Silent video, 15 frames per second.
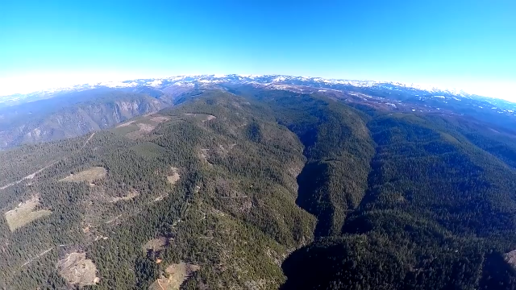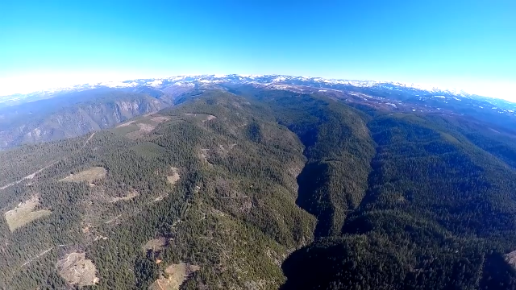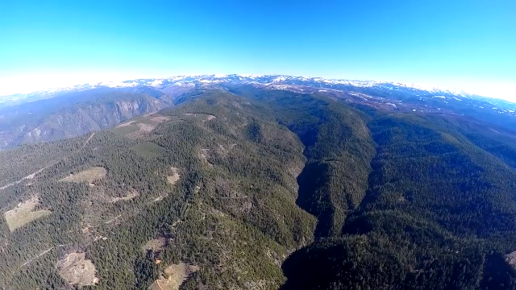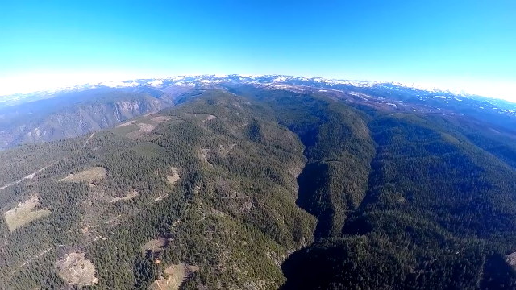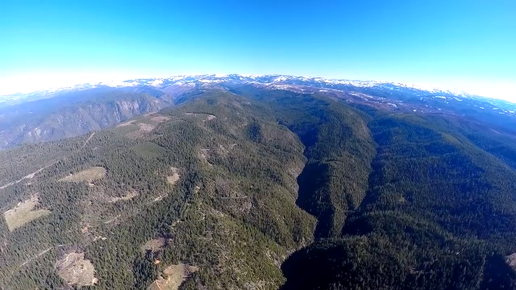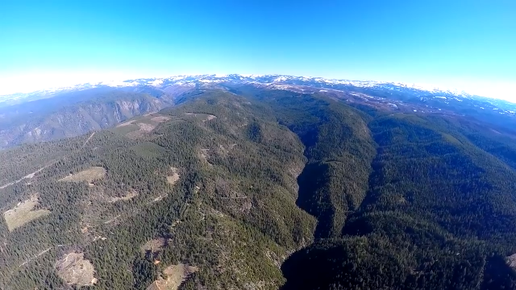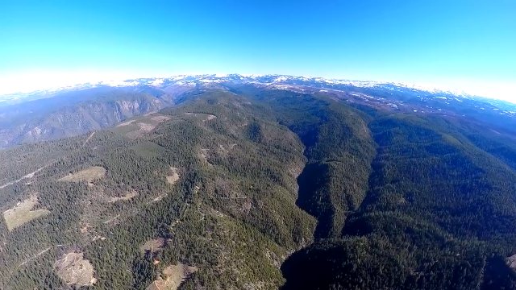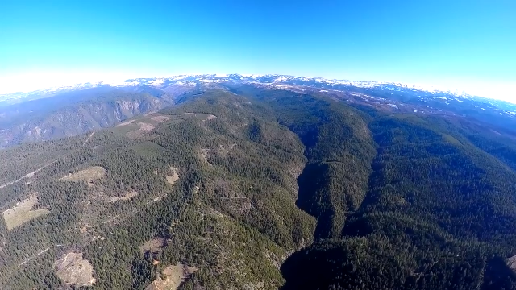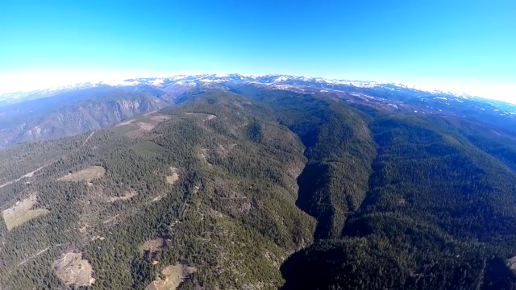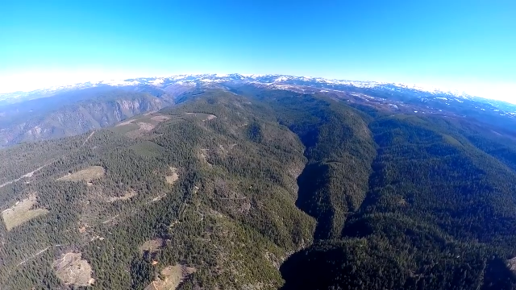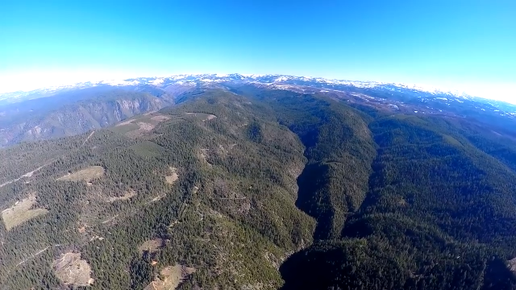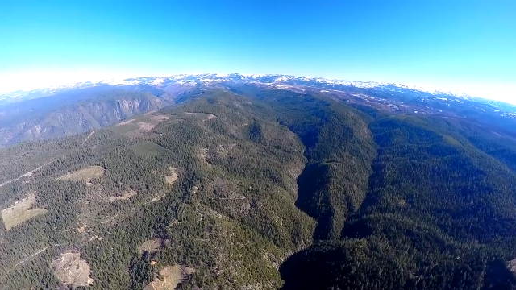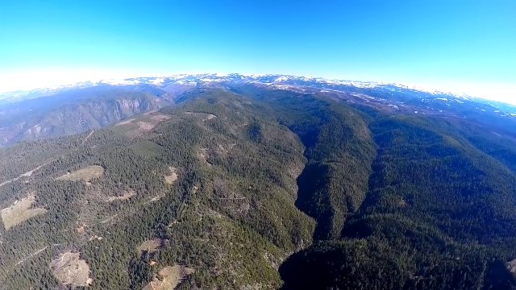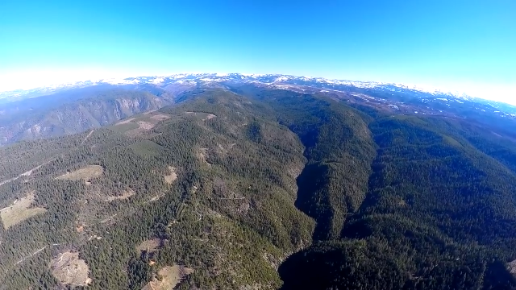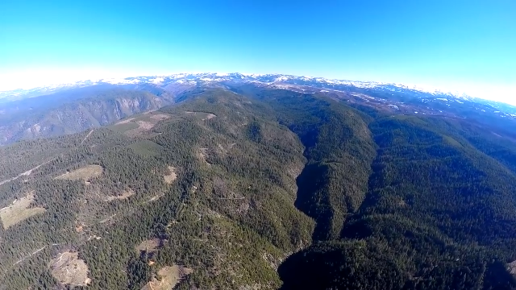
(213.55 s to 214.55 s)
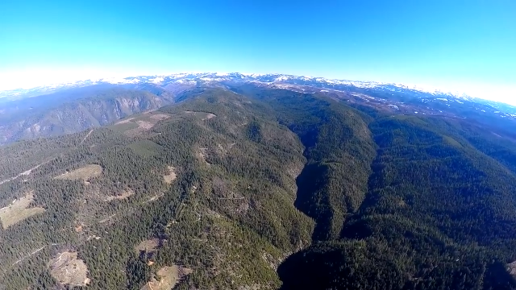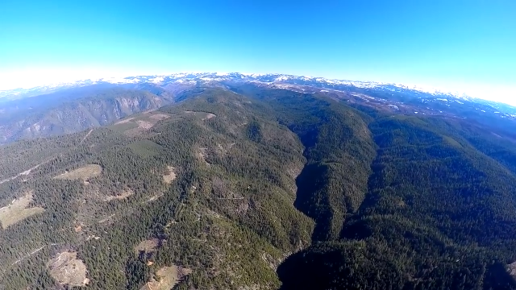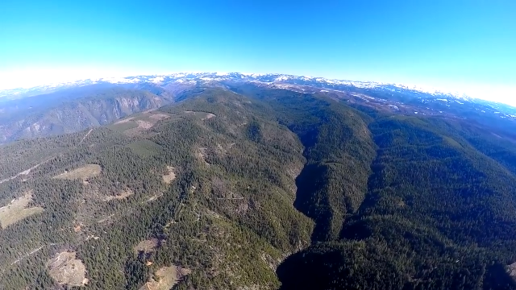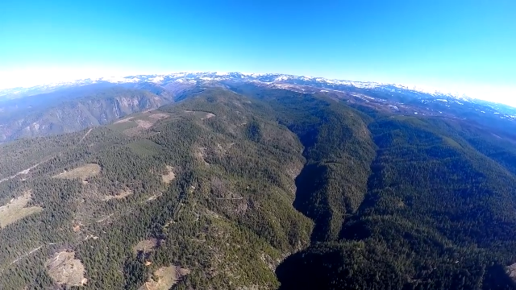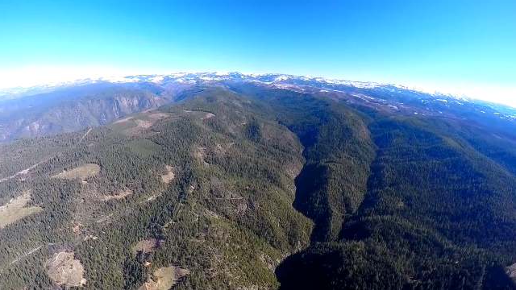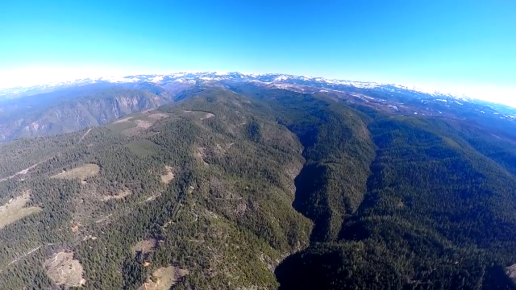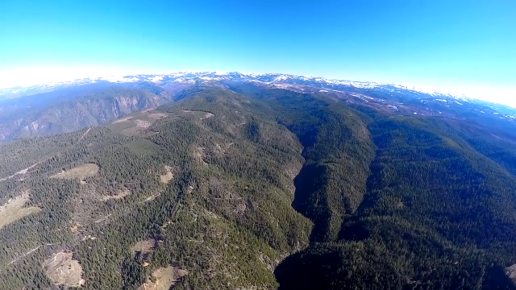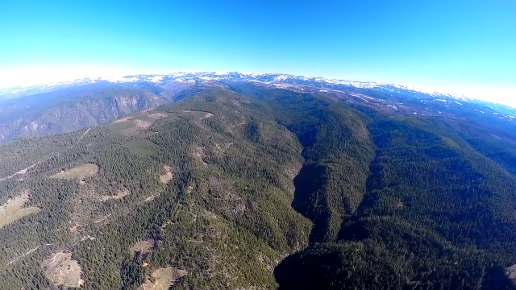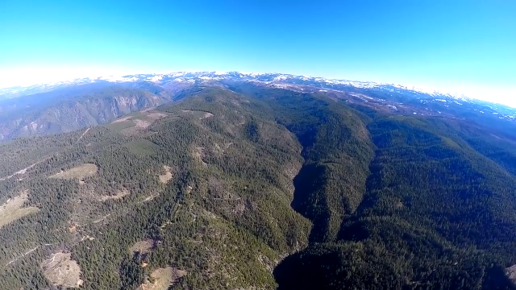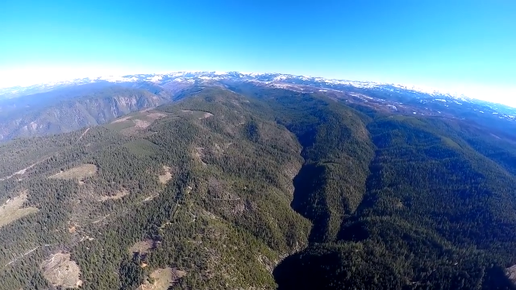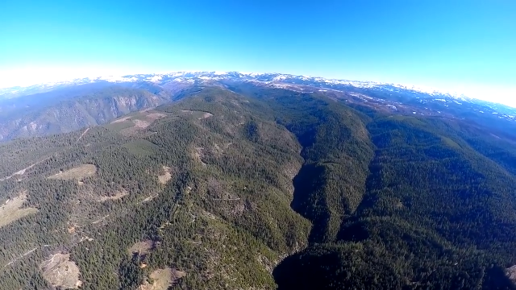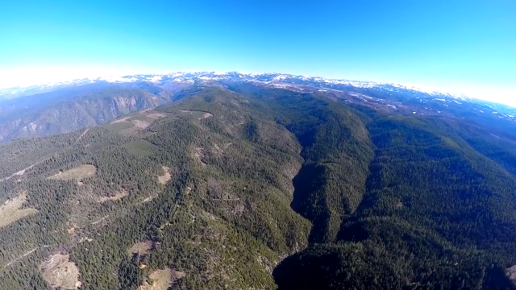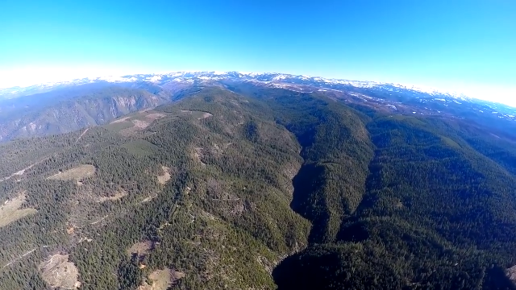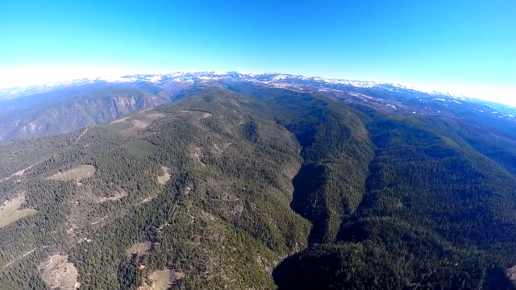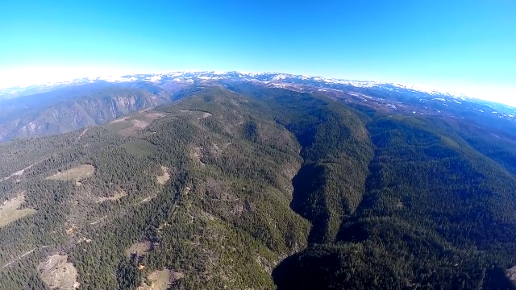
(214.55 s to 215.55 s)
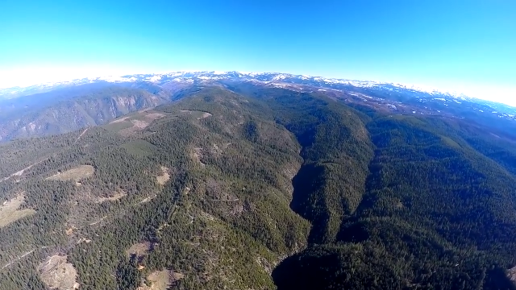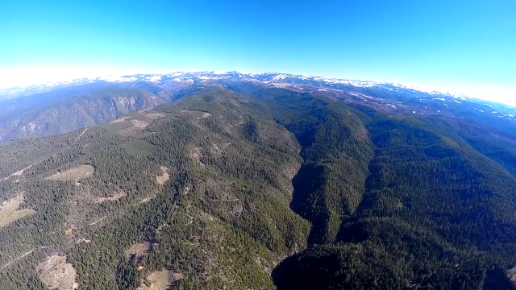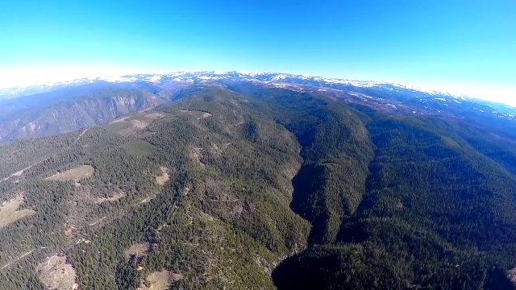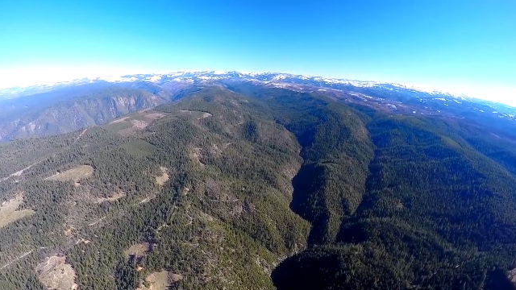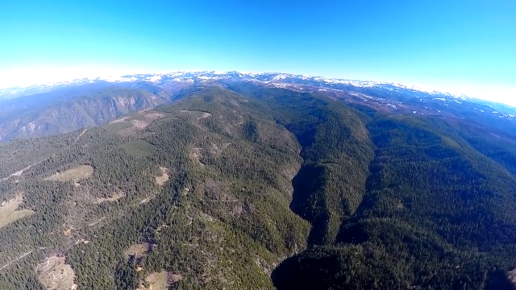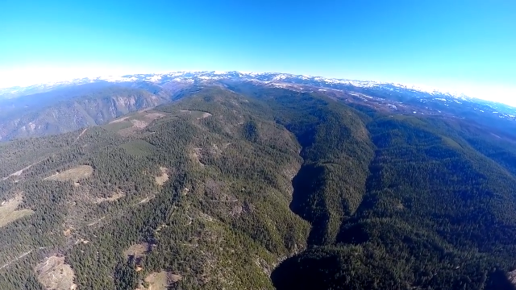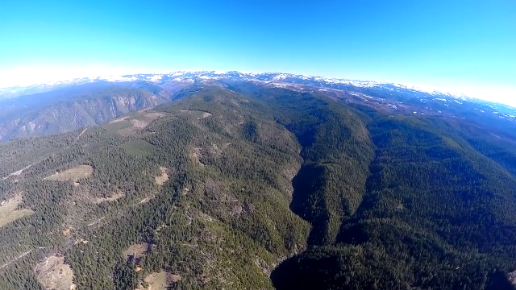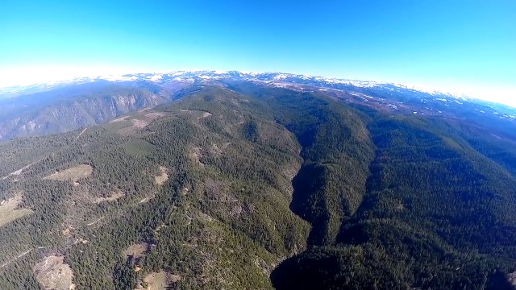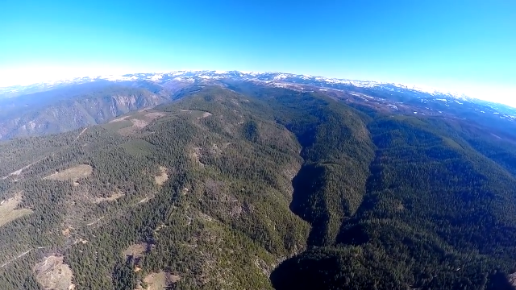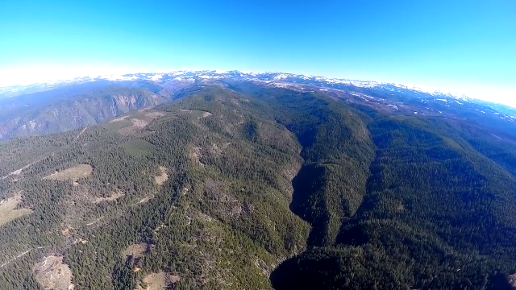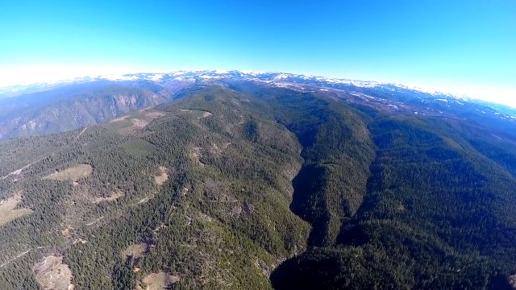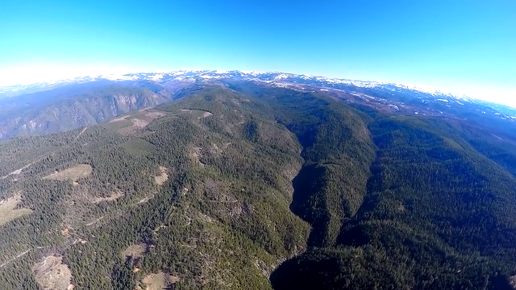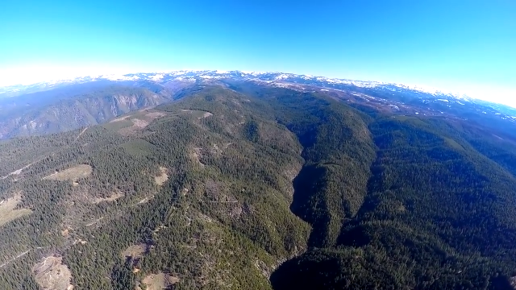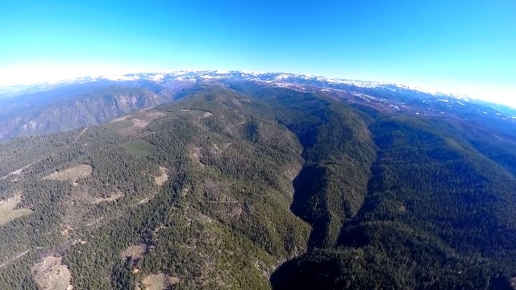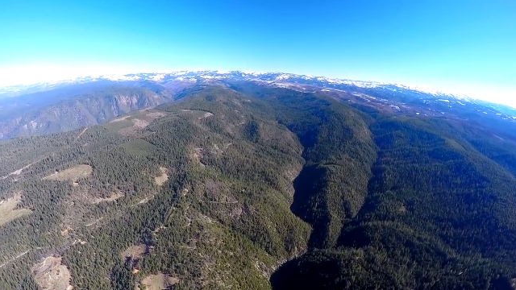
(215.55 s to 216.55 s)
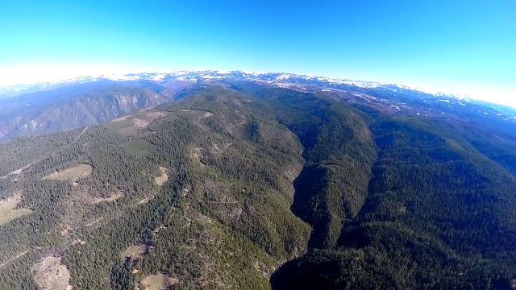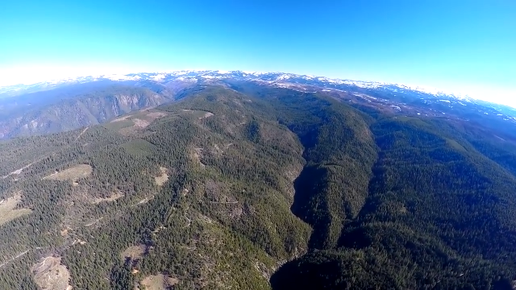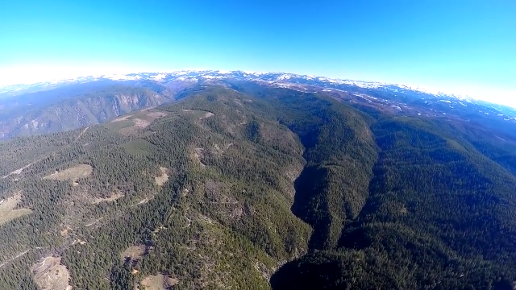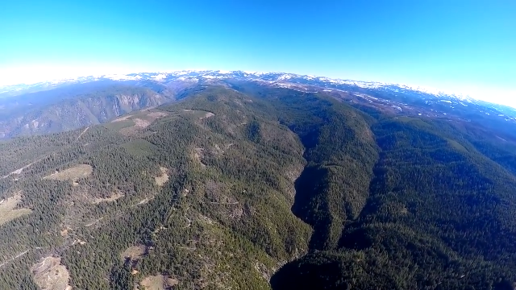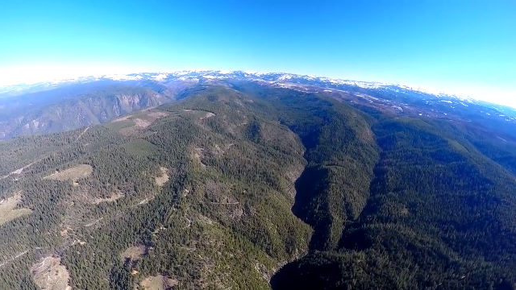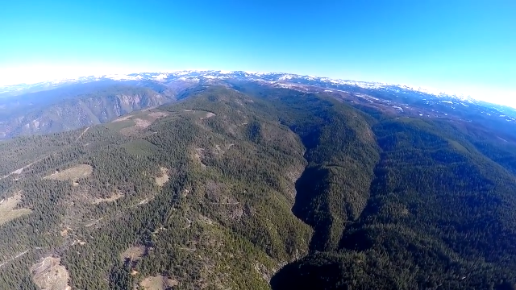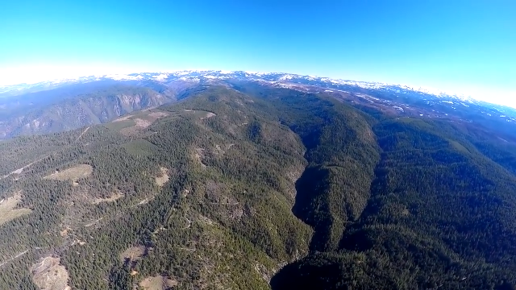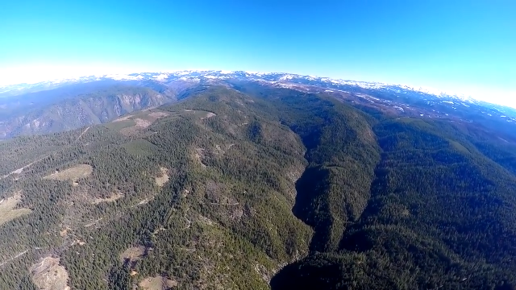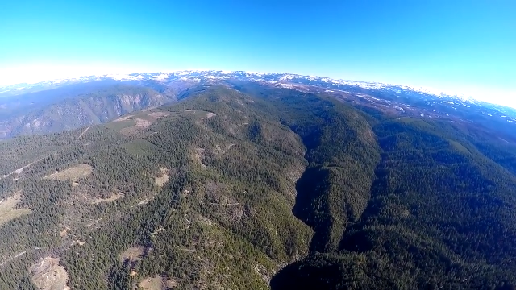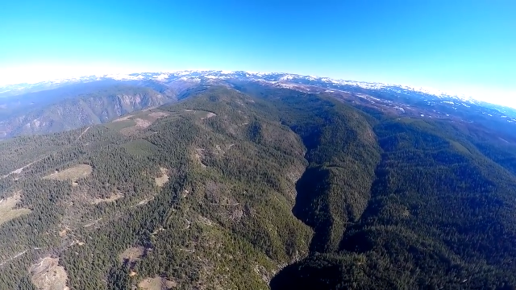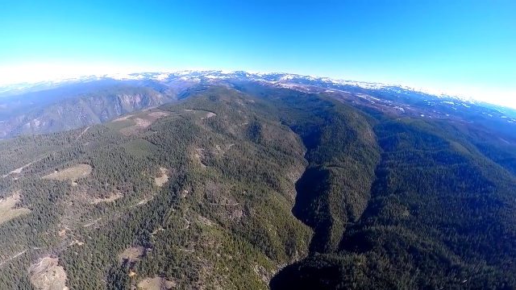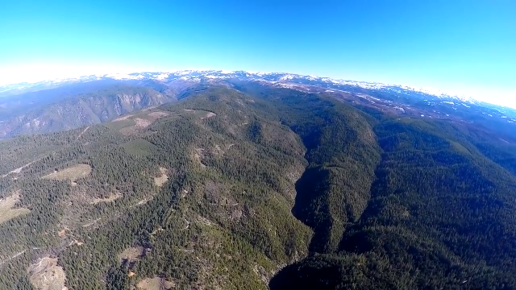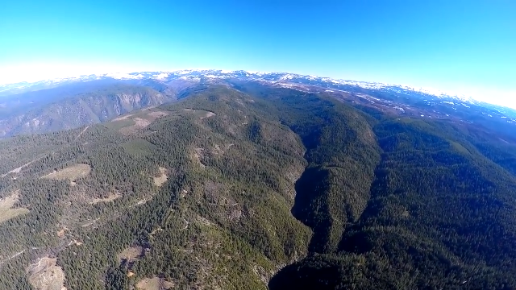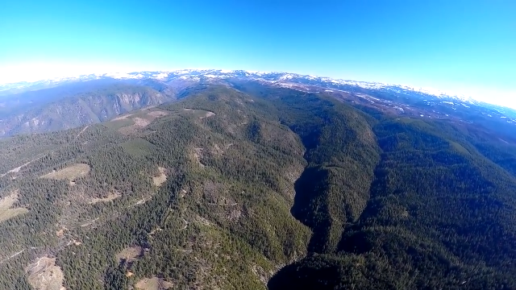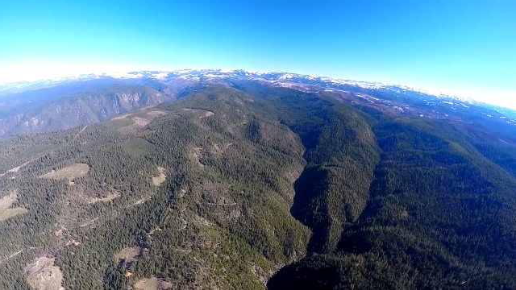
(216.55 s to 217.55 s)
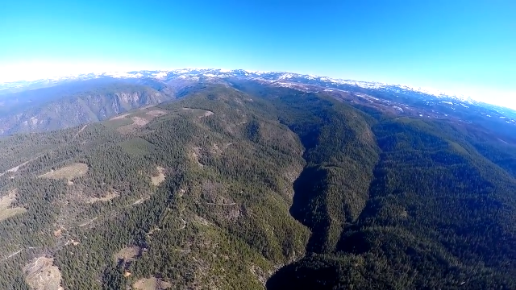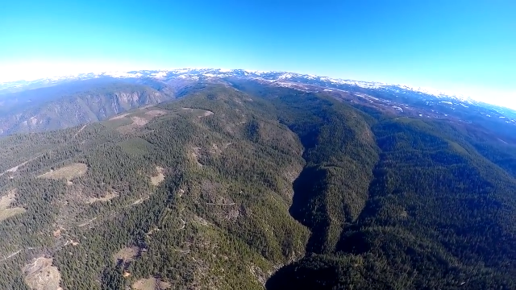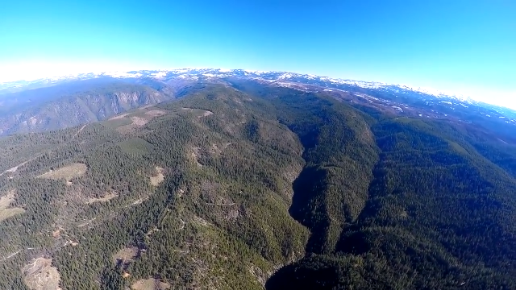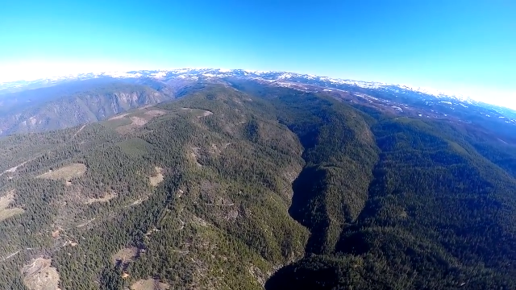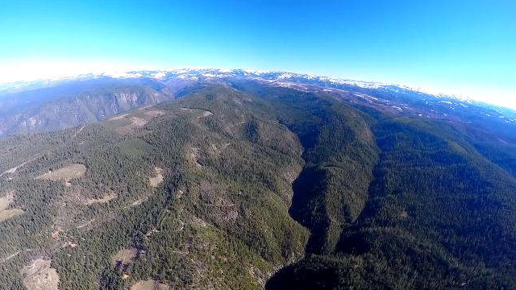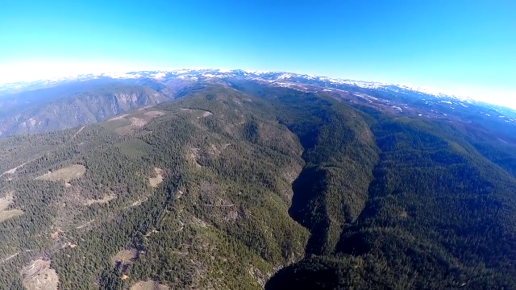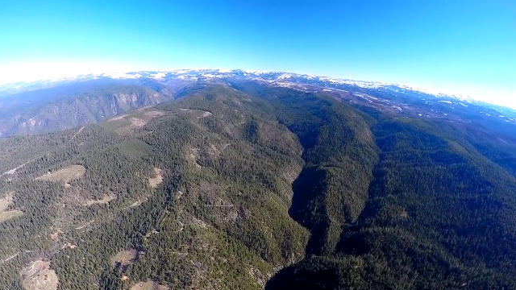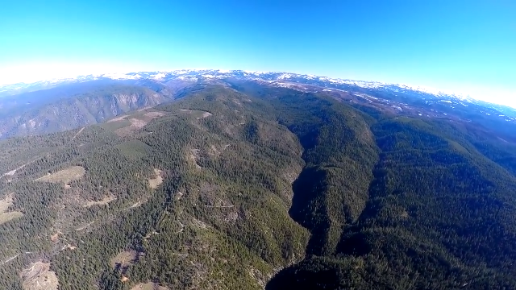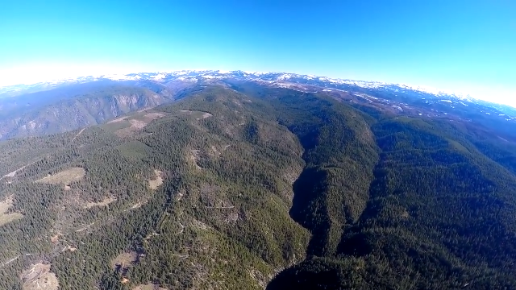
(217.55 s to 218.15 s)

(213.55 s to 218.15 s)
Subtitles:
[unreadable: no face in view]